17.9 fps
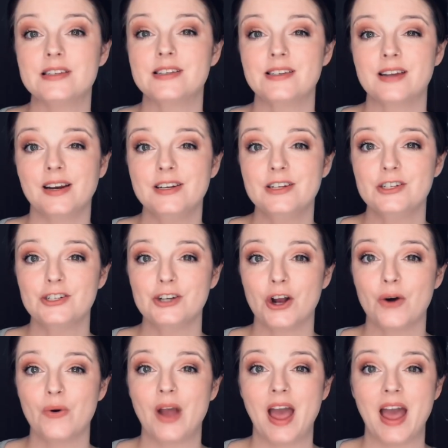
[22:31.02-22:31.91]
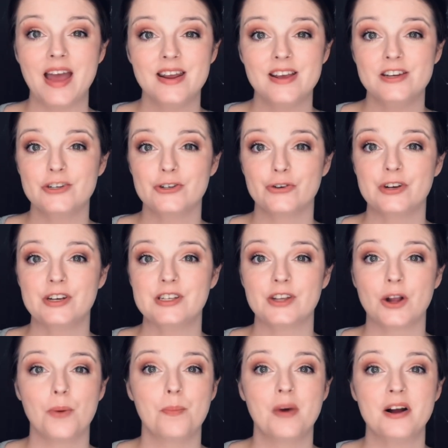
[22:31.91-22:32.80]
studies show head injuries
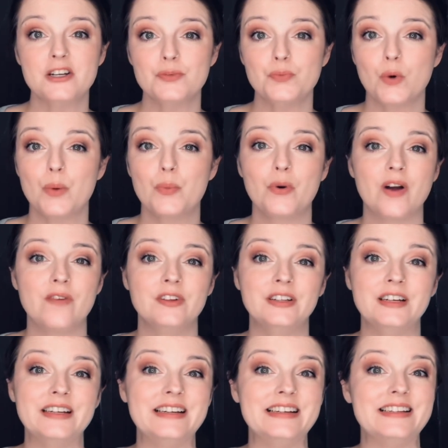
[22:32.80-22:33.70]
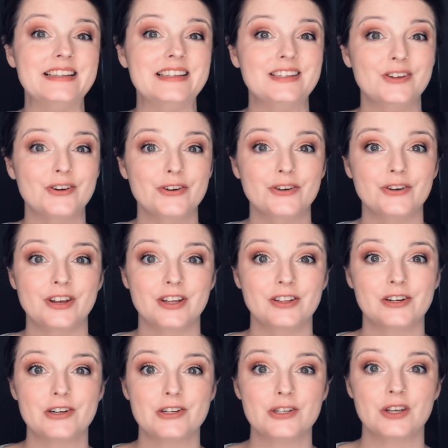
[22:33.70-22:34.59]
are much more prevalent in serial
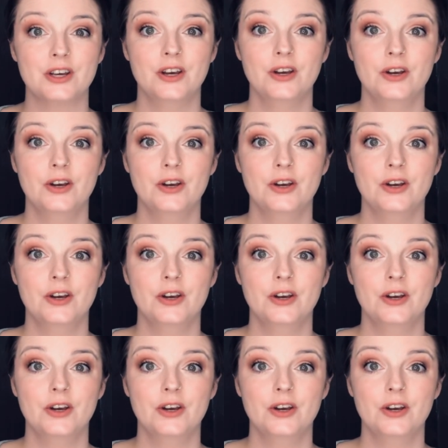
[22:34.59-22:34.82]
killers,